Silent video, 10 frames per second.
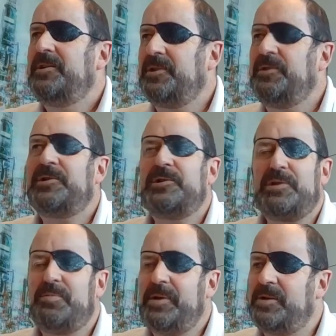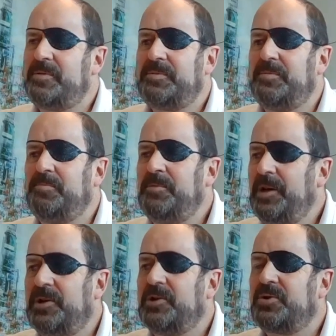So this is about
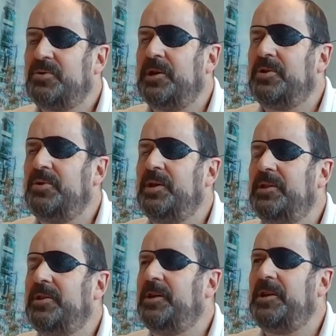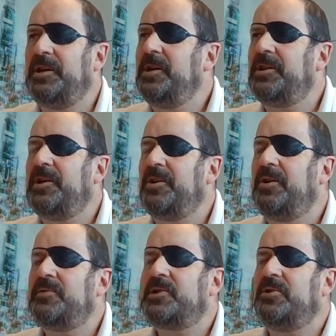making sure they do get that and get that
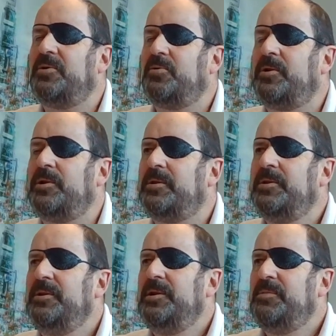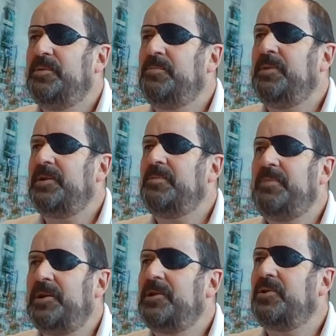lifestyle right, but
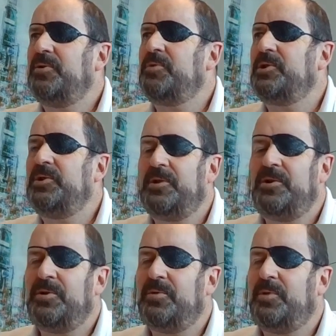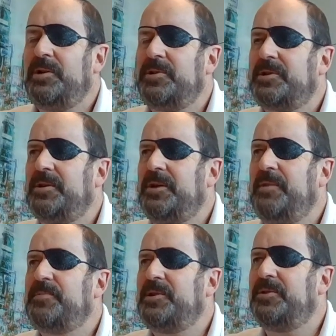make a good return along the way. So
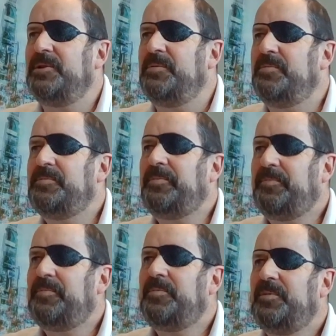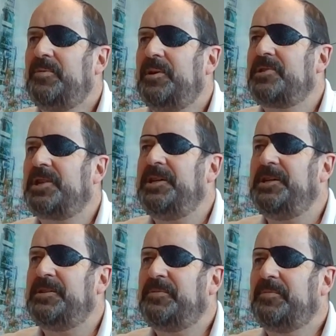absolutely, that's
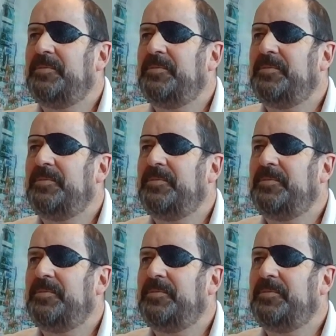key.